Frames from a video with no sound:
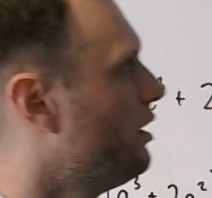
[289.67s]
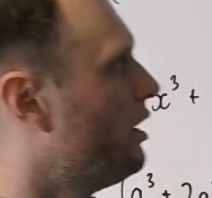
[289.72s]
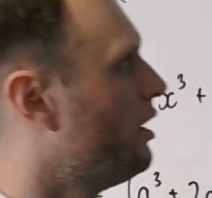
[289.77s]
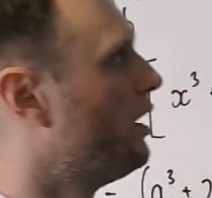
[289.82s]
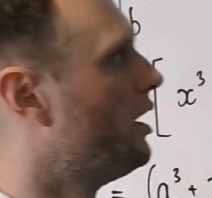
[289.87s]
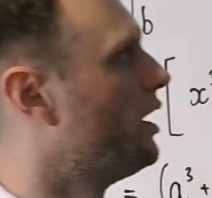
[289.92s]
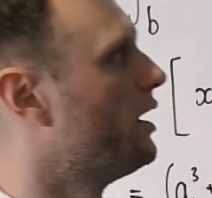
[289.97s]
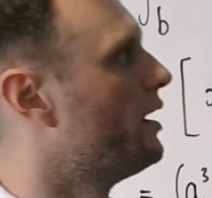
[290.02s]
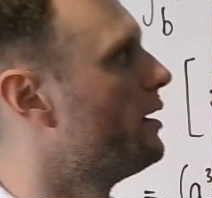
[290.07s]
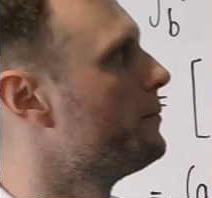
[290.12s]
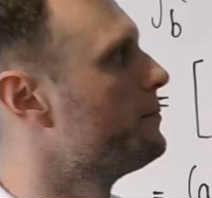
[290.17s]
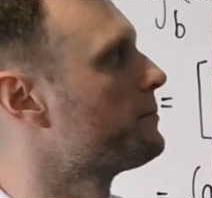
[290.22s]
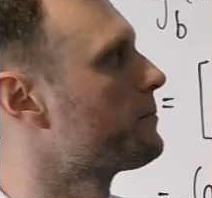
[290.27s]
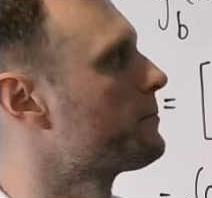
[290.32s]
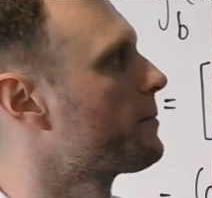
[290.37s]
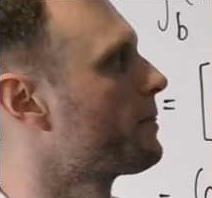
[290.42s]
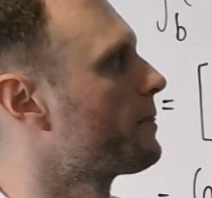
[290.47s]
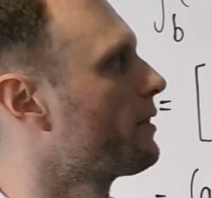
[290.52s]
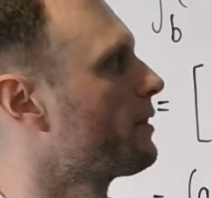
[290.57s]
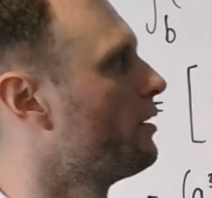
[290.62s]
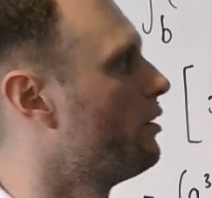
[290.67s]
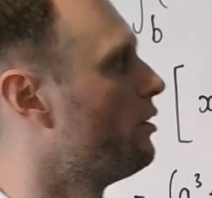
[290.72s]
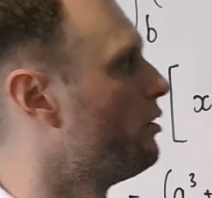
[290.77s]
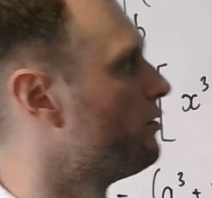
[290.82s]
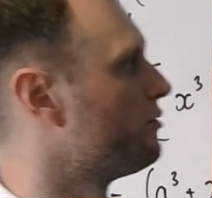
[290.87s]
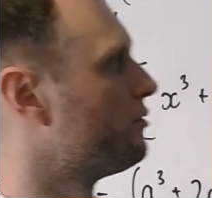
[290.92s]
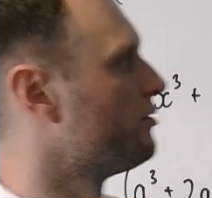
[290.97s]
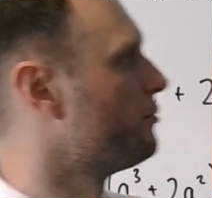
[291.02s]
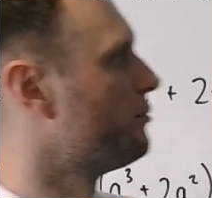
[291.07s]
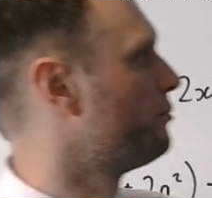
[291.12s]

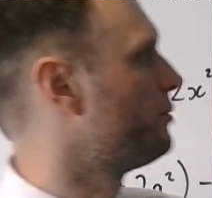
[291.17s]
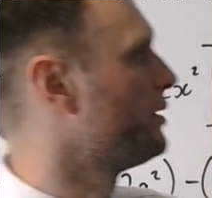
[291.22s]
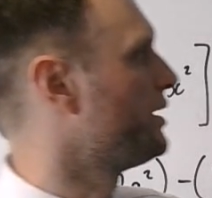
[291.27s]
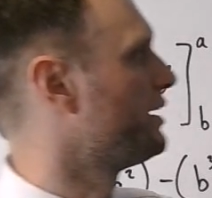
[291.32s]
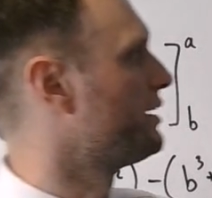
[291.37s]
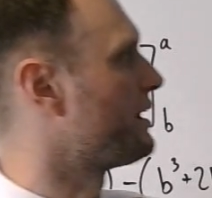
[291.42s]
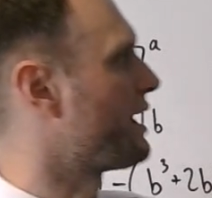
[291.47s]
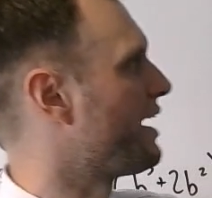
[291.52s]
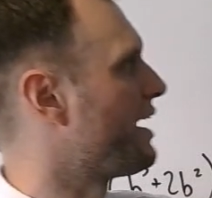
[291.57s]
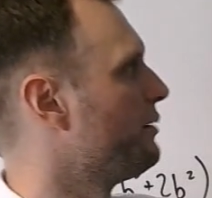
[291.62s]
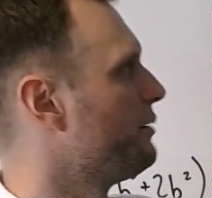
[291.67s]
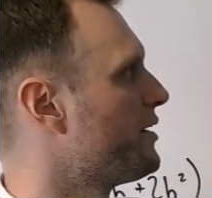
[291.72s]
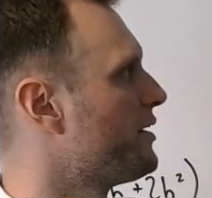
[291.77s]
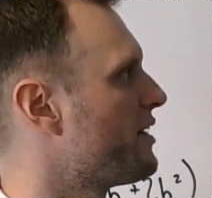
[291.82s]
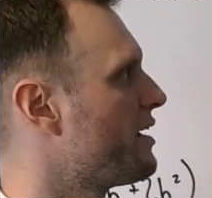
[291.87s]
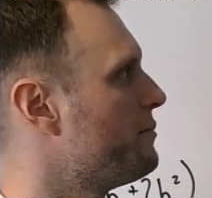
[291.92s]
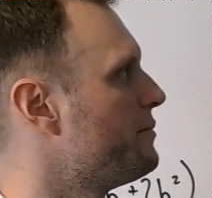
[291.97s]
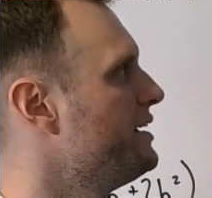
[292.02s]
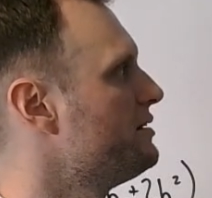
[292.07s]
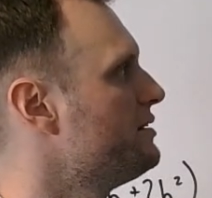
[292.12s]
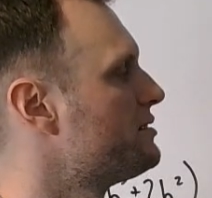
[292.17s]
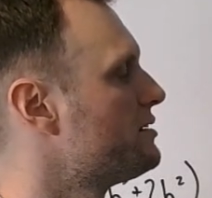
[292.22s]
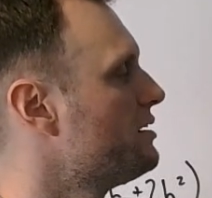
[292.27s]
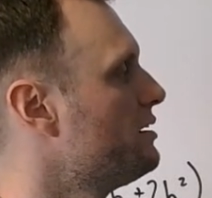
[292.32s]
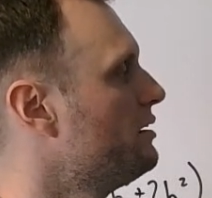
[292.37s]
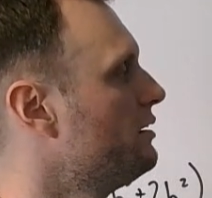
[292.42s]
of b and a where they meet.